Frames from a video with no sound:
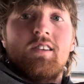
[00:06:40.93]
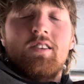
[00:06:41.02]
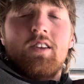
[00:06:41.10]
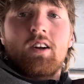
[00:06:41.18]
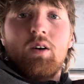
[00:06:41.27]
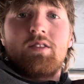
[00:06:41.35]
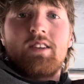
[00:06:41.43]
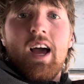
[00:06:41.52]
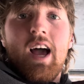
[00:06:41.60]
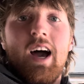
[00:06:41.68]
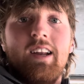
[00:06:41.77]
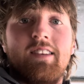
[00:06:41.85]
There goes
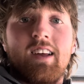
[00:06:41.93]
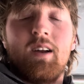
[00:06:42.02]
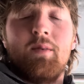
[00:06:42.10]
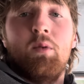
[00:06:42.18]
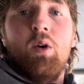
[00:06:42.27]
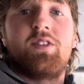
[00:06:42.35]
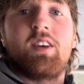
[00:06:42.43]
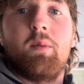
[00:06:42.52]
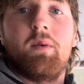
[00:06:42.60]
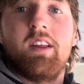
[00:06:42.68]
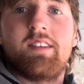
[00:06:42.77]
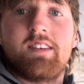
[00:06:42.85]
Dad. He's gonna move some
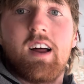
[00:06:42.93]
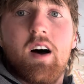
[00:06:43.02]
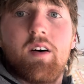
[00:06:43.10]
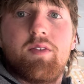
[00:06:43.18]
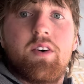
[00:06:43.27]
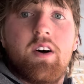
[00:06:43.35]
of this stuff.